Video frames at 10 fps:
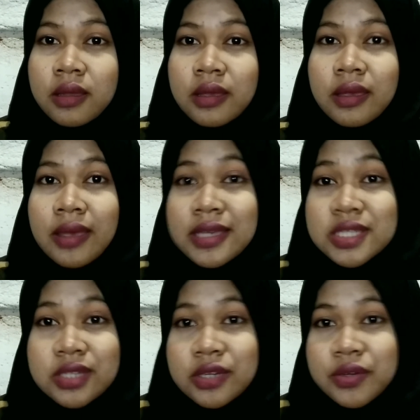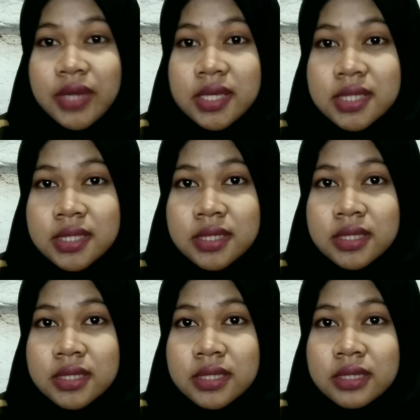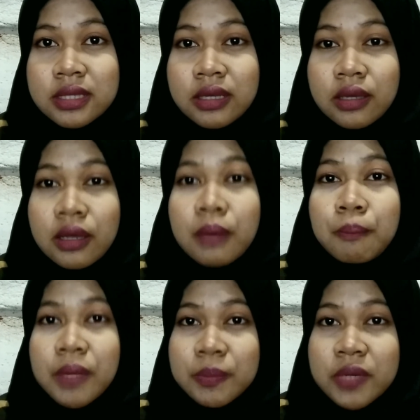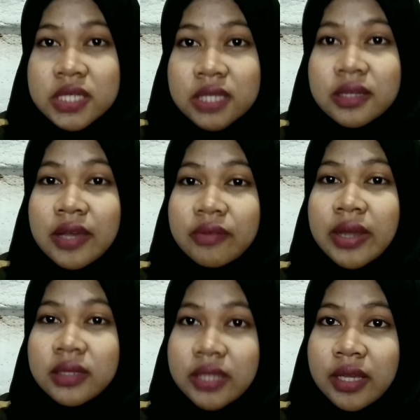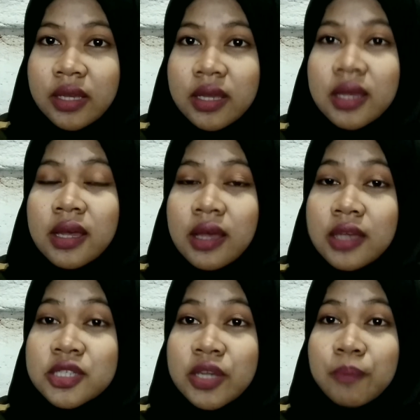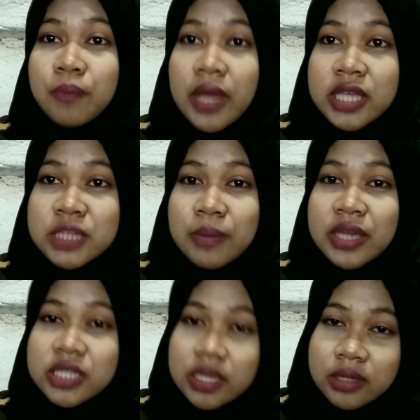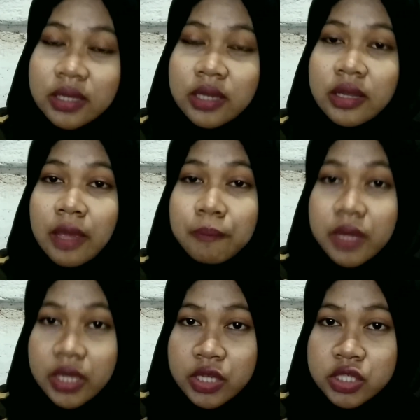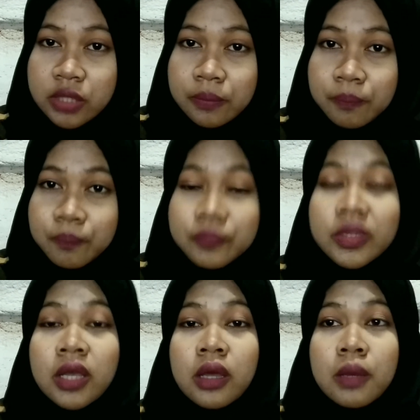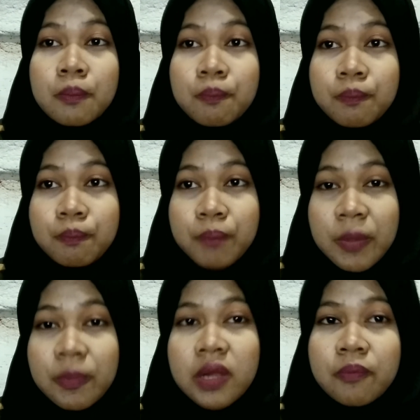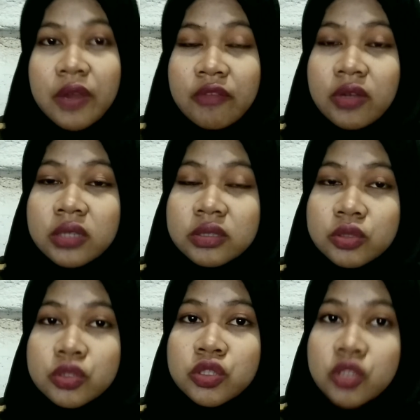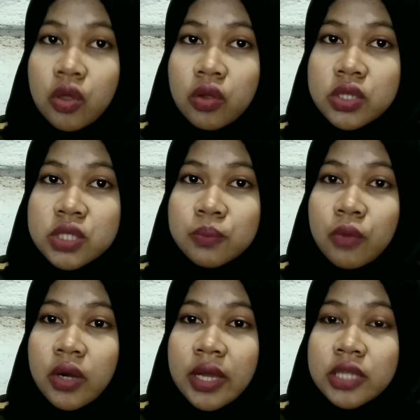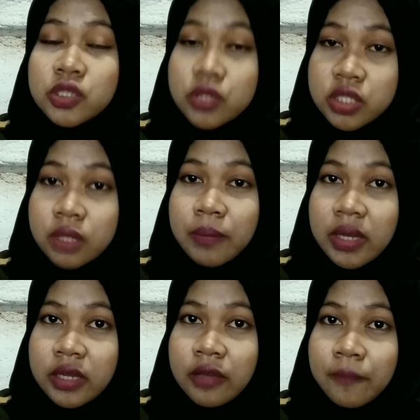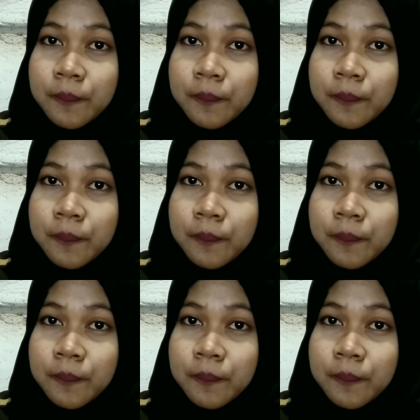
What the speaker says: has decreased. Meet person directly has replaced by chatting in application. People prefer to talk more in social media.